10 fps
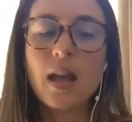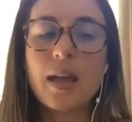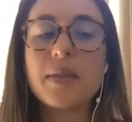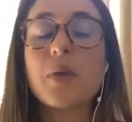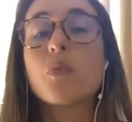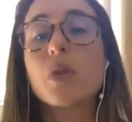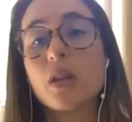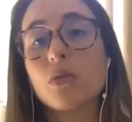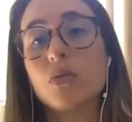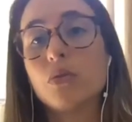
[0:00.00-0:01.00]
And then we
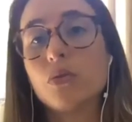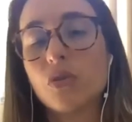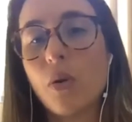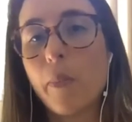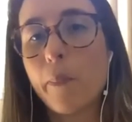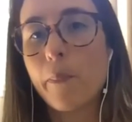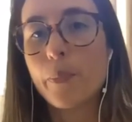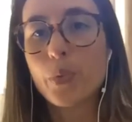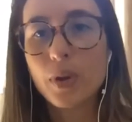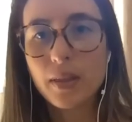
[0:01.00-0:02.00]
can do some
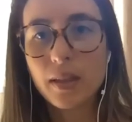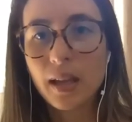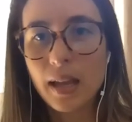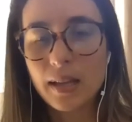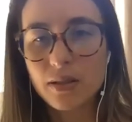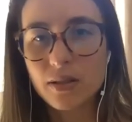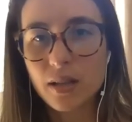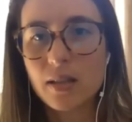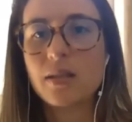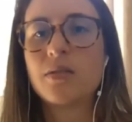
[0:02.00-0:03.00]
breathing
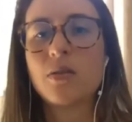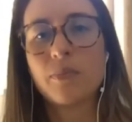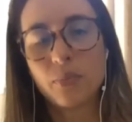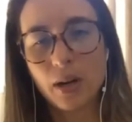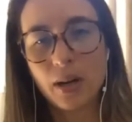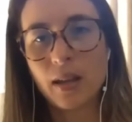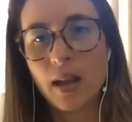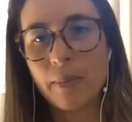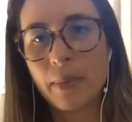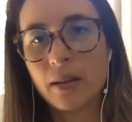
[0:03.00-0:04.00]
exercises, some
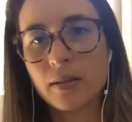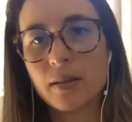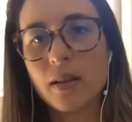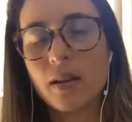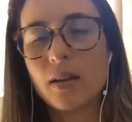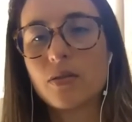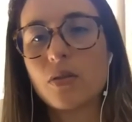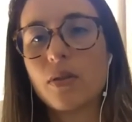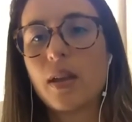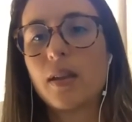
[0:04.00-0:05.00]
pranayamas,
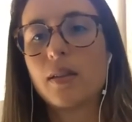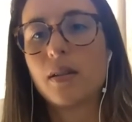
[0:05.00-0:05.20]
so that